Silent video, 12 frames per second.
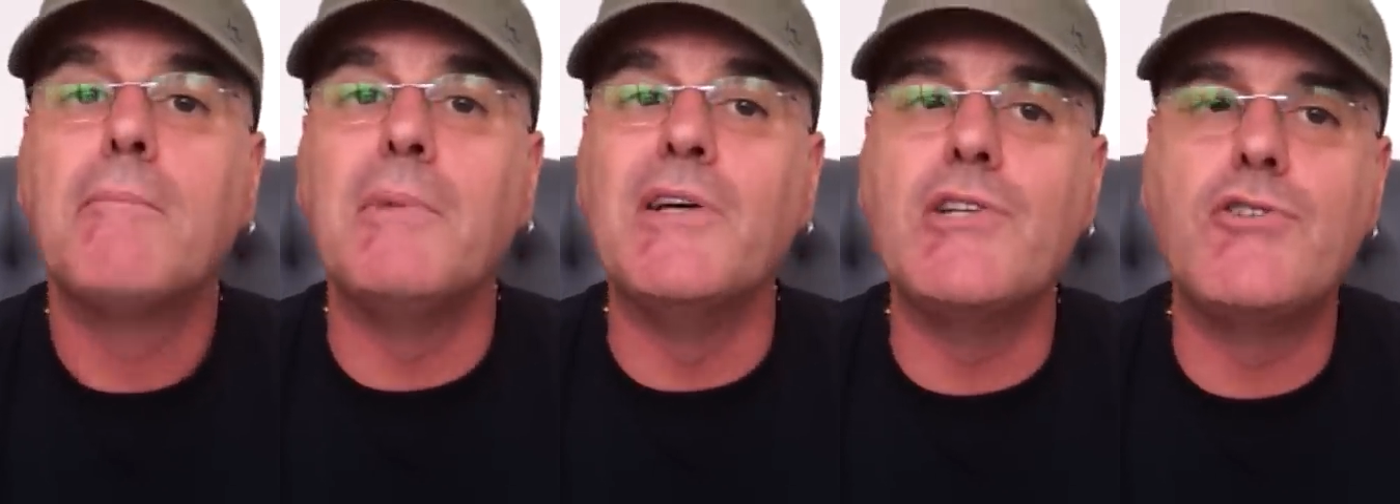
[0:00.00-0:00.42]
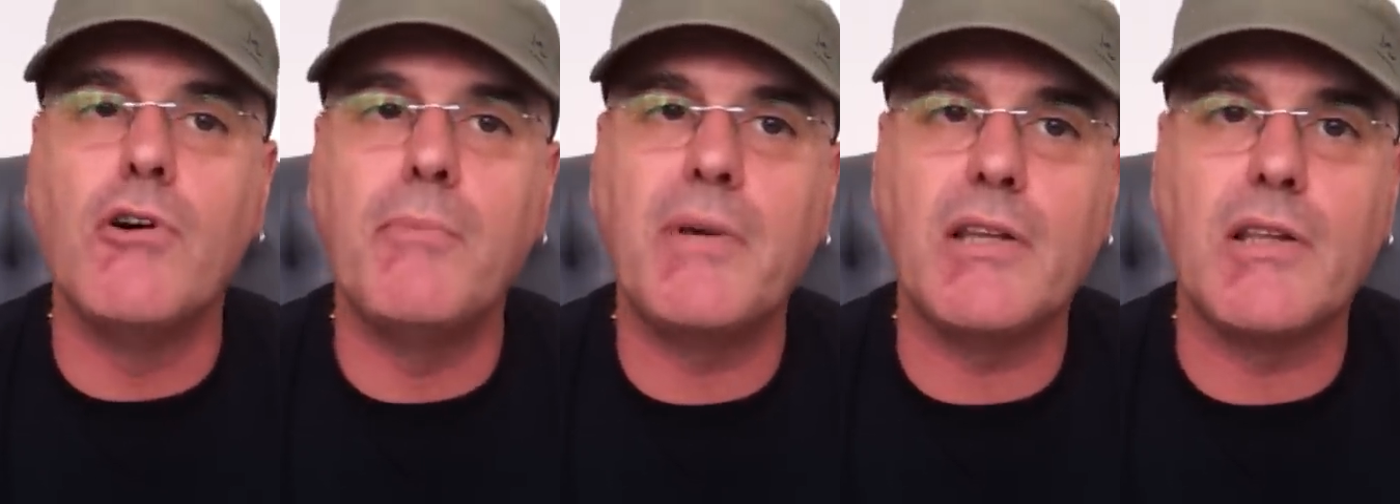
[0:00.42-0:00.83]
Please
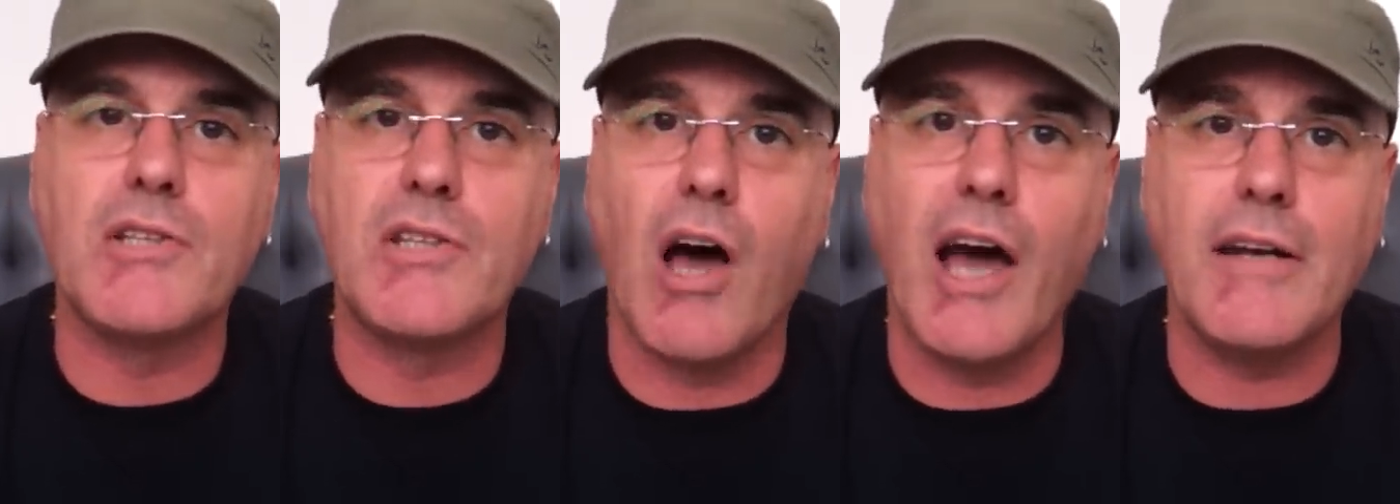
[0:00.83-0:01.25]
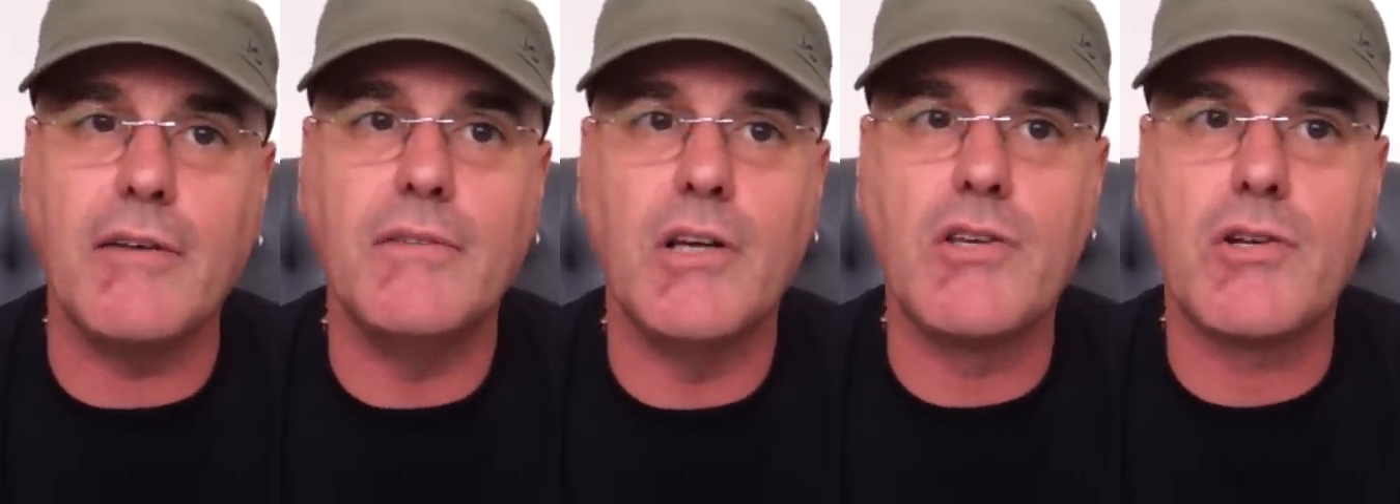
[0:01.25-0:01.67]
join me at the site.
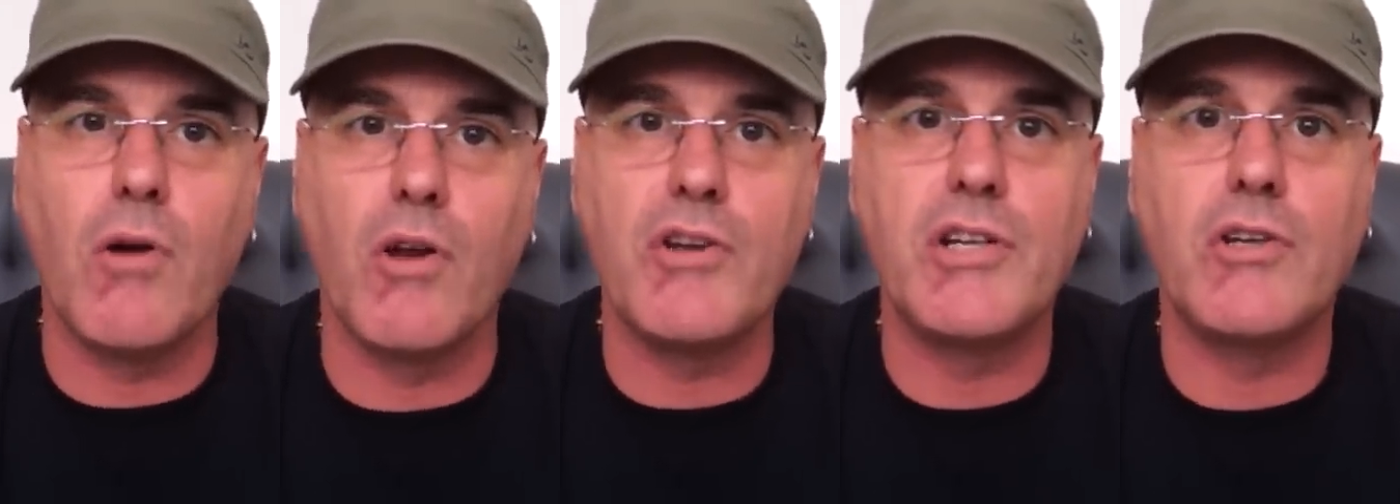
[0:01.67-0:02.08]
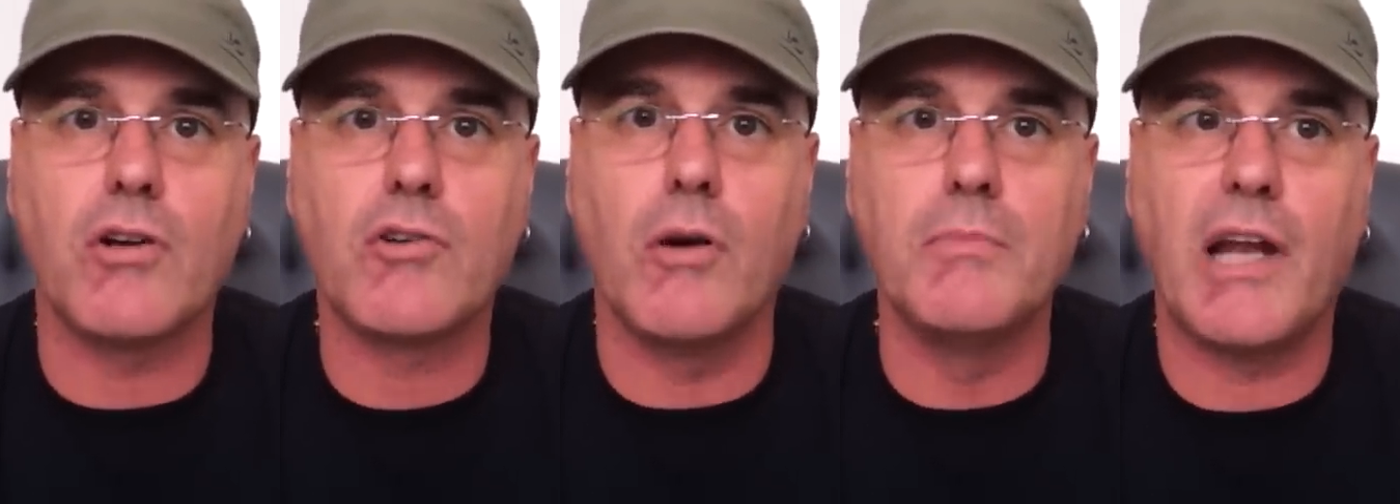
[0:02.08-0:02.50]

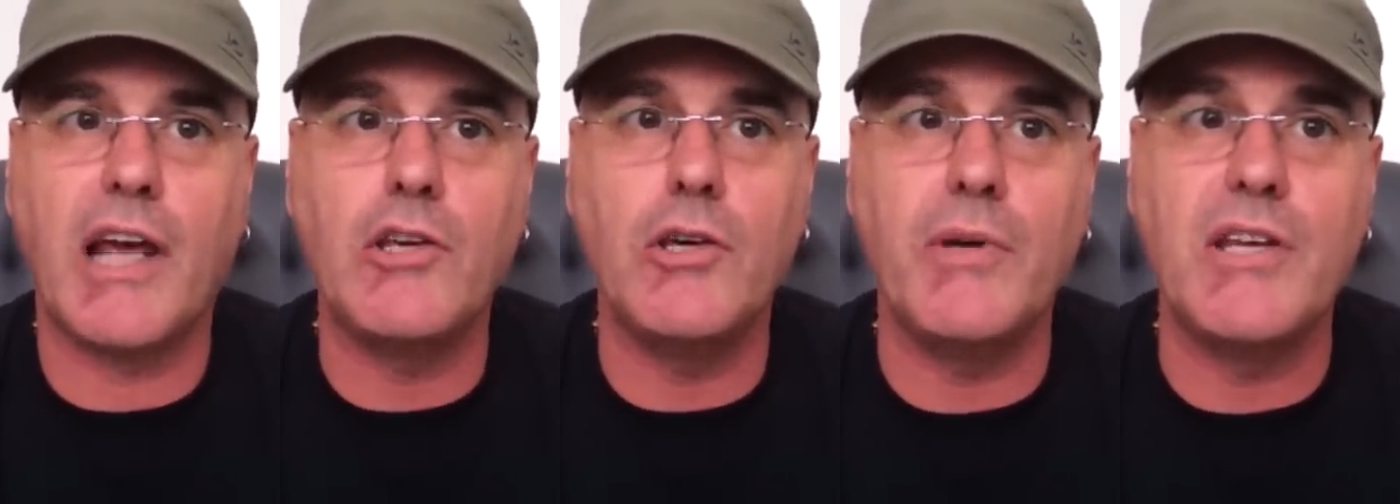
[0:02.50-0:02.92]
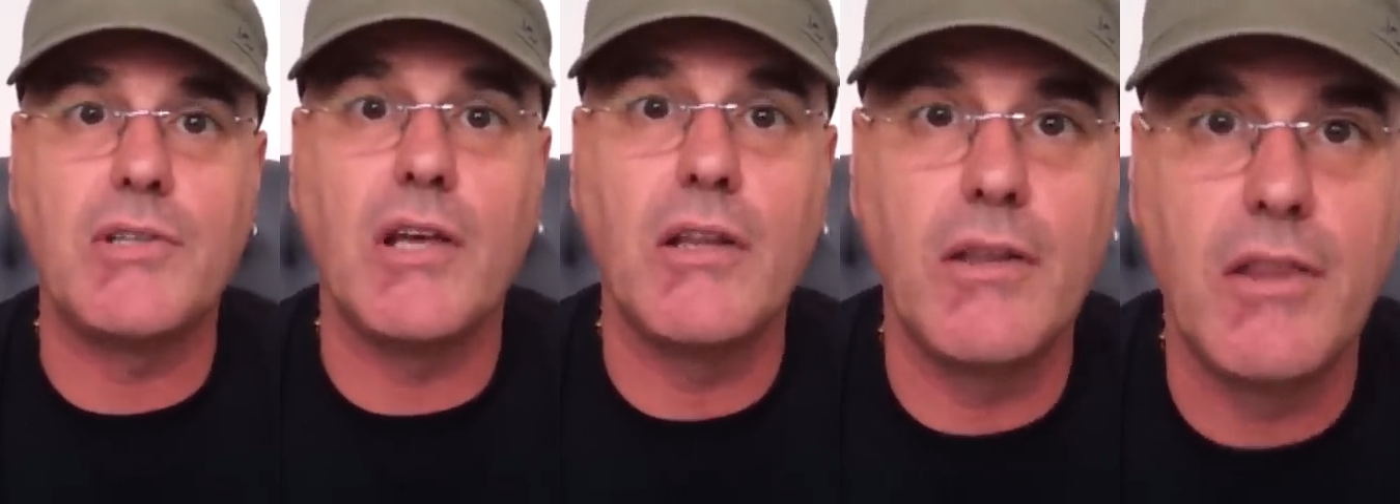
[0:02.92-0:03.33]
Astrology.com.au is
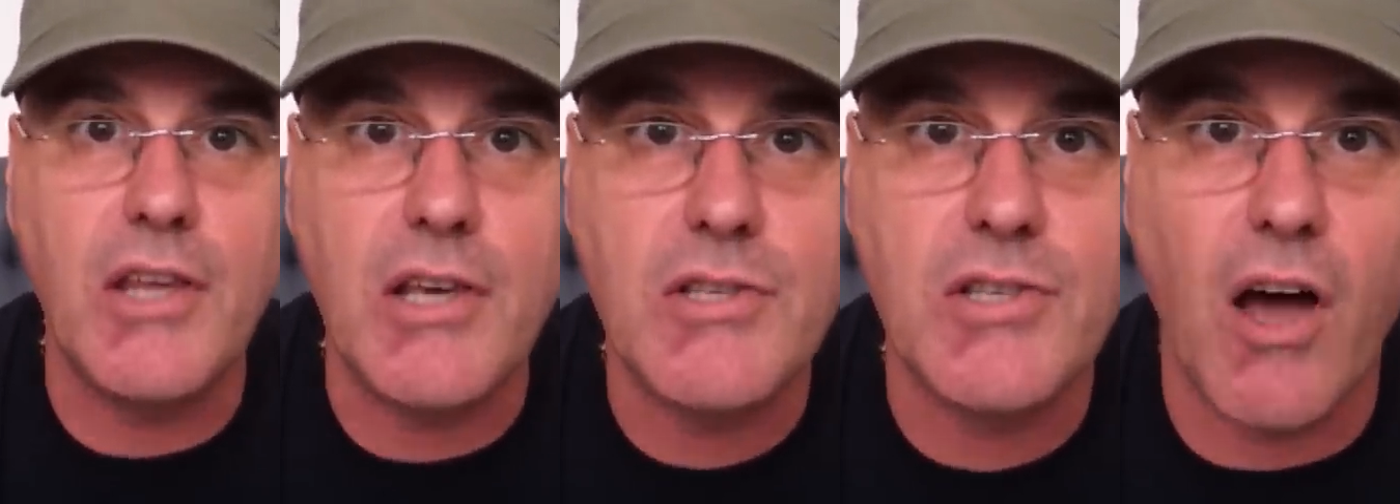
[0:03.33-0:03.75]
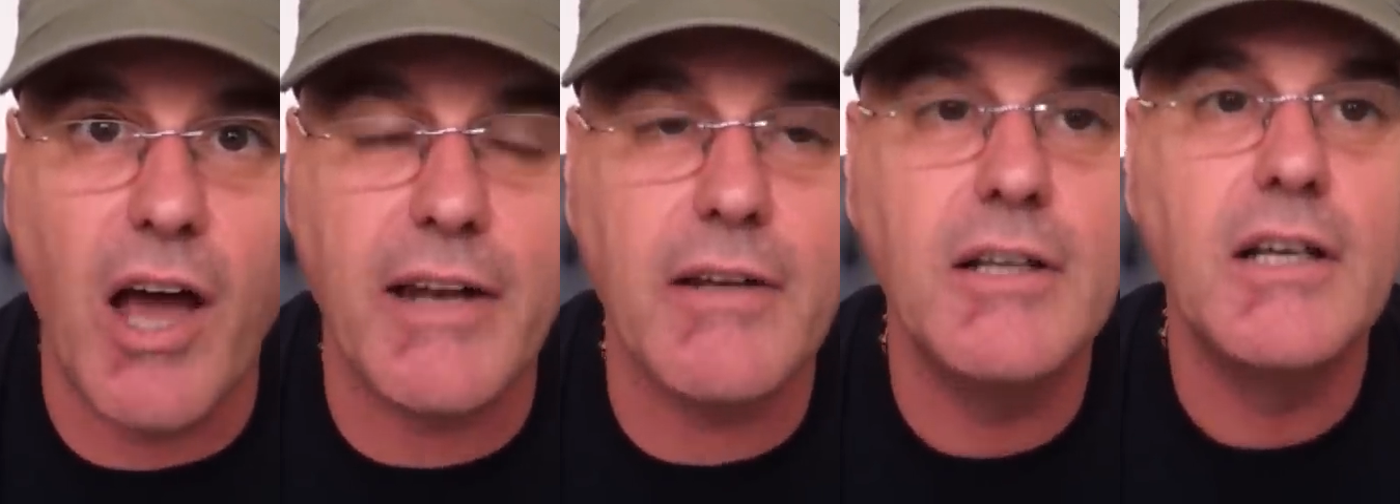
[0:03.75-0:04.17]
the site.